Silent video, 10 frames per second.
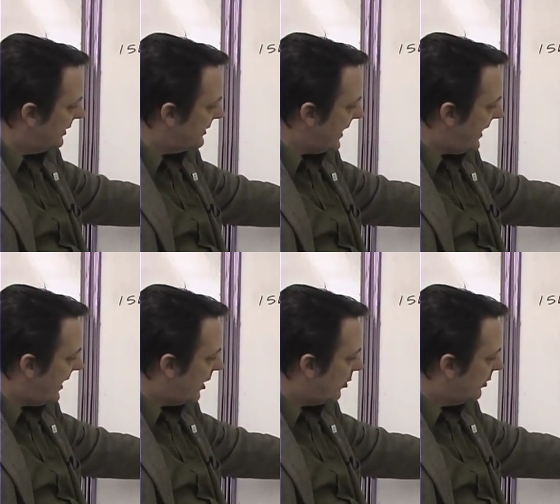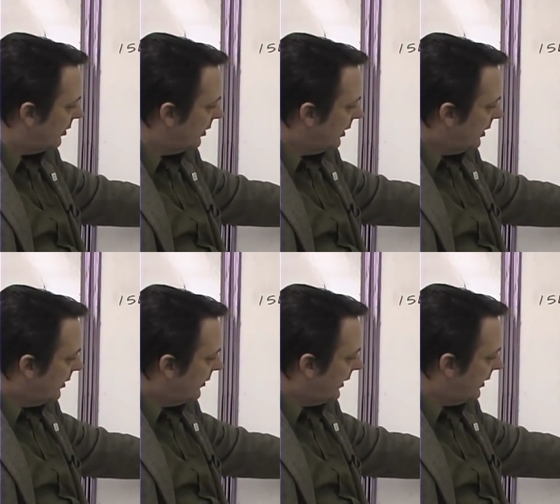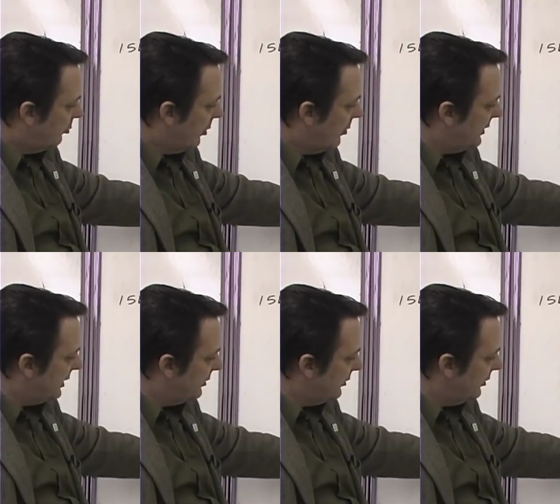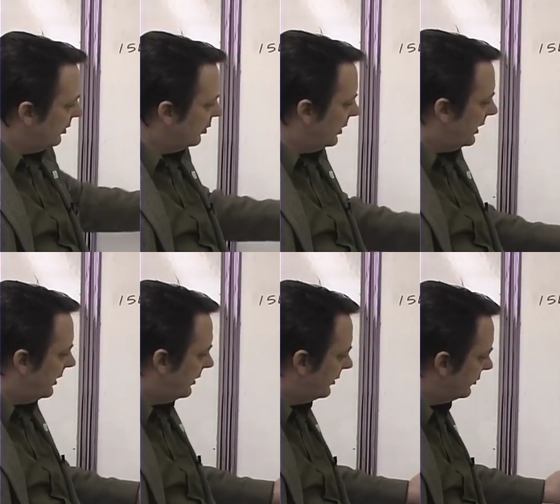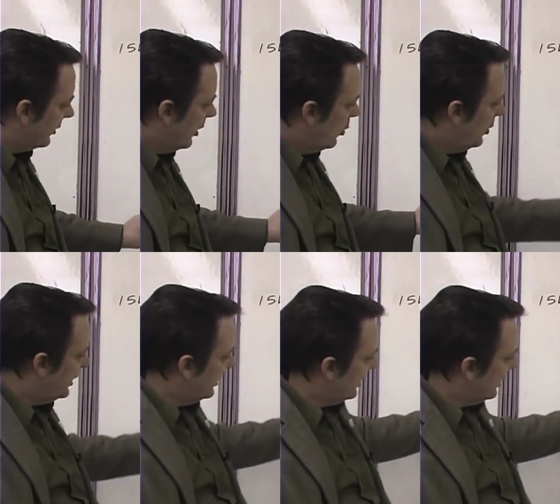down, then what we can do is we can